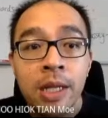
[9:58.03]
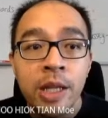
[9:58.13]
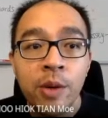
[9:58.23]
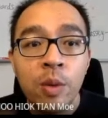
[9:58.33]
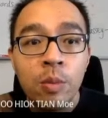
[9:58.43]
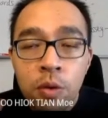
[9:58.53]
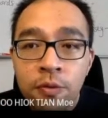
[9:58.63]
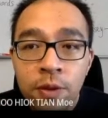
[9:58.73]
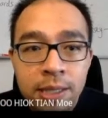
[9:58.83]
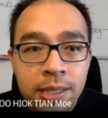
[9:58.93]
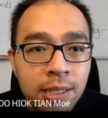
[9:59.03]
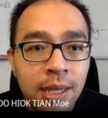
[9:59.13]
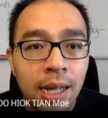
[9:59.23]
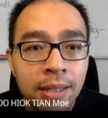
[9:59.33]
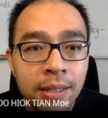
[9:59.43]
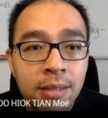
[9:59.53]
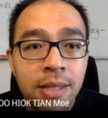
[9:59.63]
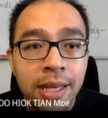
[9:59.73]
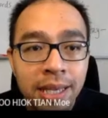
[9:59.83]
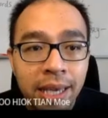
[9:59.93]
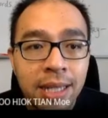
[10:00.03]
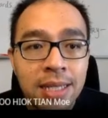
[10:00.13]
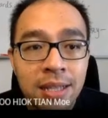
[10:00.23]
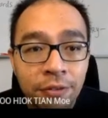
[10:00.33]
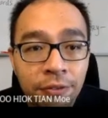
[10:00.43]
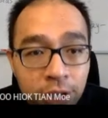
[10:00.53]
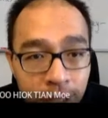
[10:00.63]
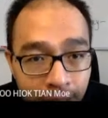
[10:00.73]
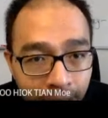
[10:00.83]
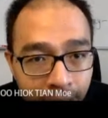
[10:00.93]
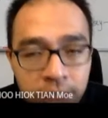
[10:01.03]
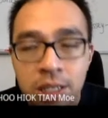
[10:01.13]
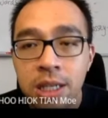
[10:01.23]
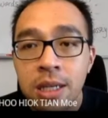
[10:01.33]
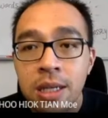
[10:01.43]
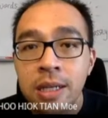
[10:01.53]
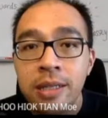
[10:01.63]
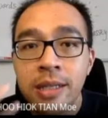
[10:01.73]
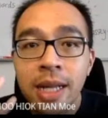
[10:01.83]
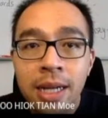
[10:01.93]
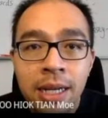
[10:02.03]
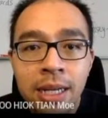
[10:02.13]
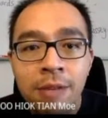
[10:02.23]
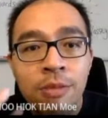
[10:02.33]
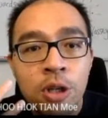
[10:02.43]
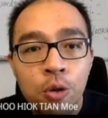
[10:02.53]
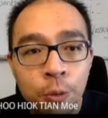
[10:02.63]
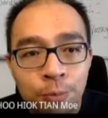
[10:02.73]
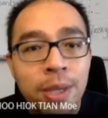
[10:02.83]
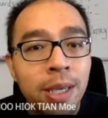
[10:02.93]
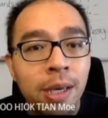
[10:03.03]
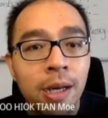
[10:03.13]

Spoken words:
They will move faster until they gain sufficient energy, tenaga yang mencukupi